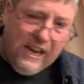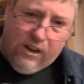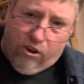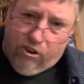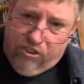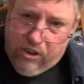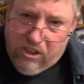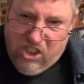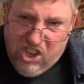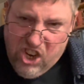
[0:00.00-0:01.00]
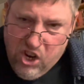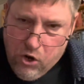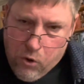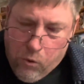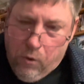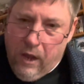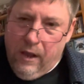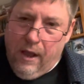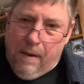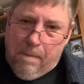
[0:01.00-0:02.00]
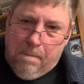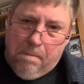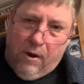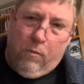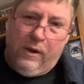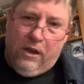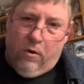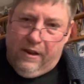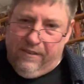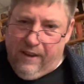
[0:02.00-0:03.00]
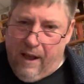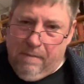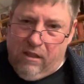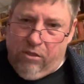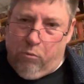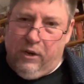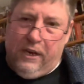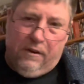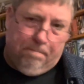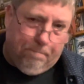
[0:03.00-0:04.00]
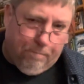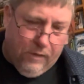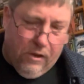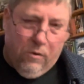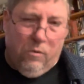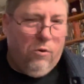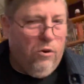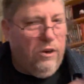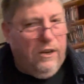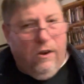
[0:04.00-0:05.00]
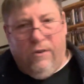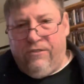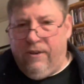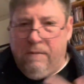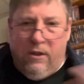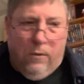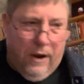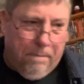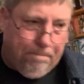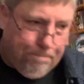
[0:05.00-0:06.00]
Eaters 2, but we know it as Zombi 3, or, you know, some either way.